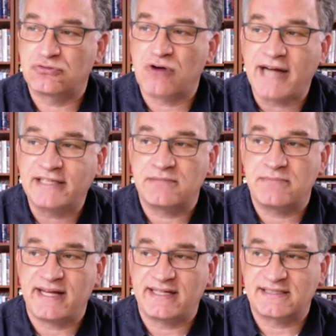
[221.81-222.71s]
try to
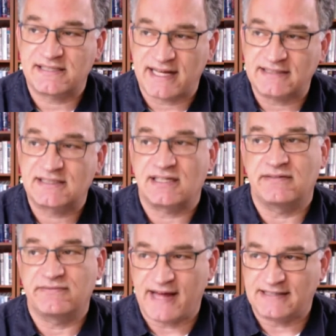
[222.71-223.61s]
make sense
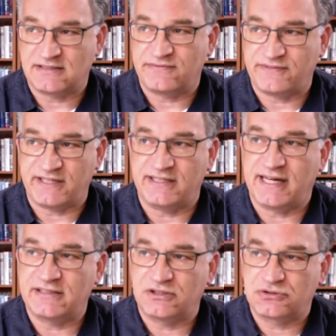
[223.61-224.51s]
of that defeat
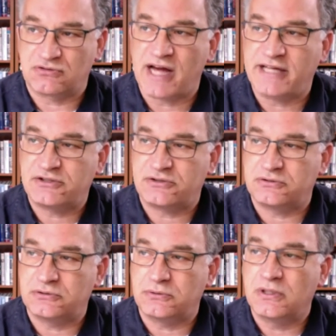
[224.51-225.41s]
and to try
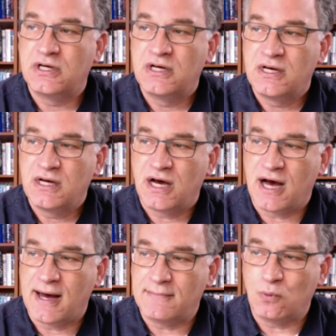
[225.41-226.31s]
to
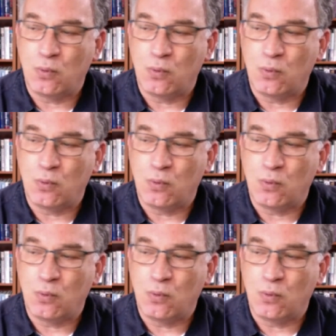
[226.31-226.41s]
Um,